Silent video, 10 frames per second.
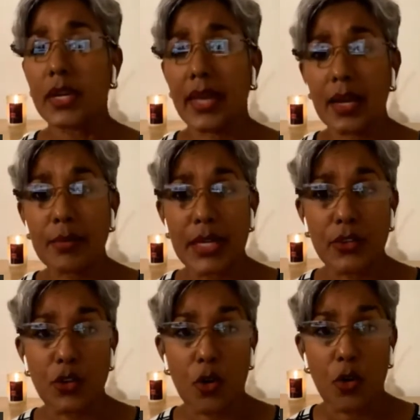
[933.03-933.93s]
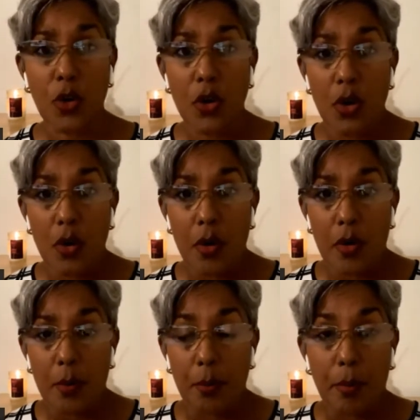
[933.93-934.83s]
And that means you're
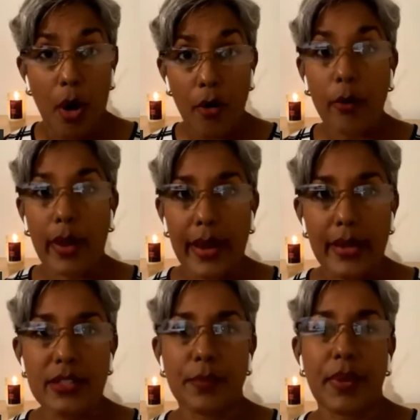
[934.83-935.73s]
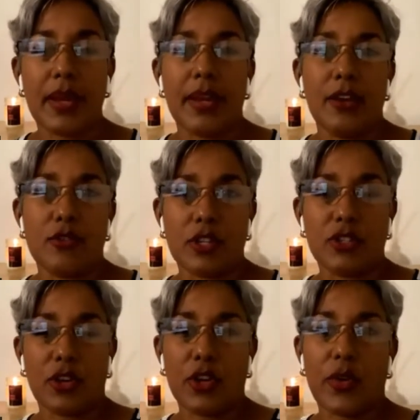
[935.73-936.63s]
borrowing to pay the
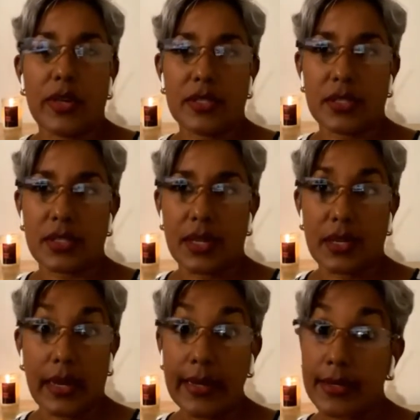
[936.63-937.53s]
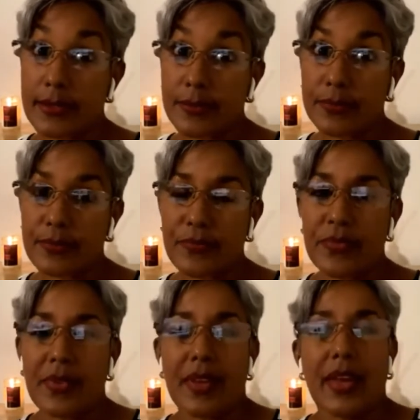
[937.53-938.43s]
interest on your existing debt.
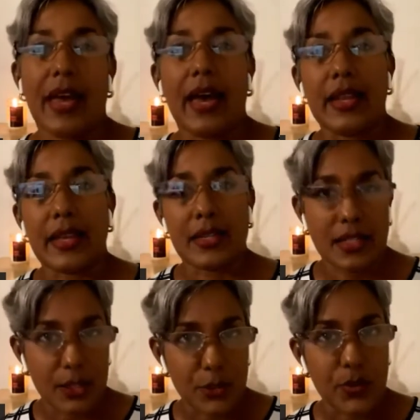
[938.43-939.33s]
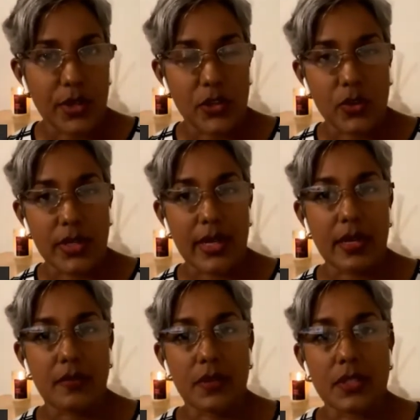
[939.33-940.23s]
And that tells you that your debt
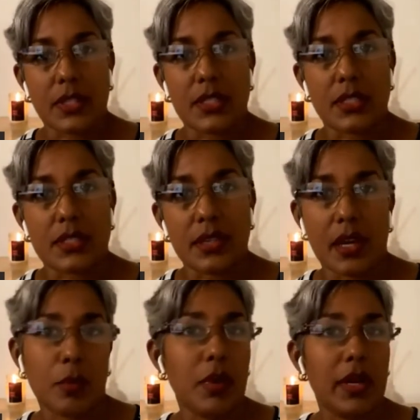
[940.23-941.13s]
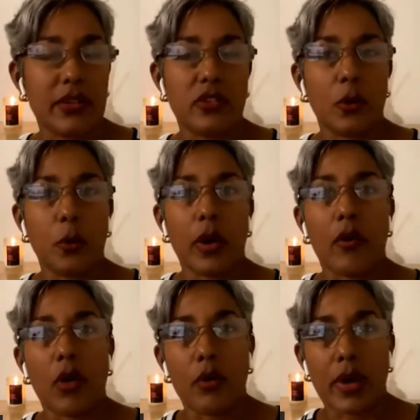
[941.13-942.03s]
level is unsustainable at
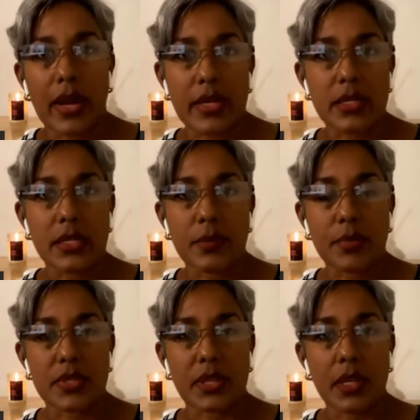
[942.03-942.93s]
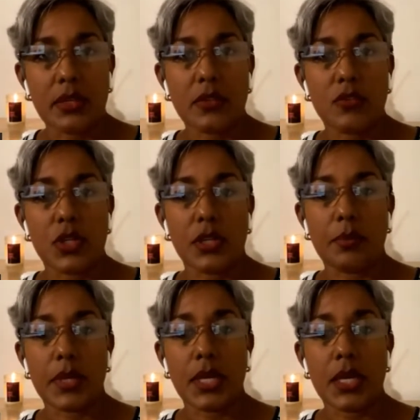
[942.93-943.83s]
somewhere around 90% of
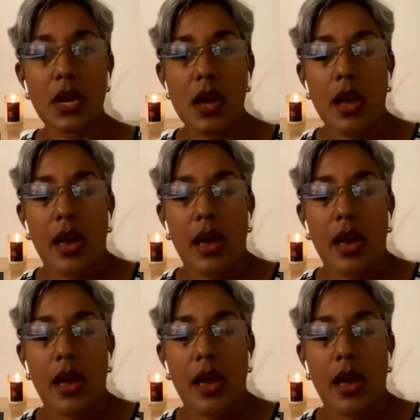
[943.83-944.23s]
GDP.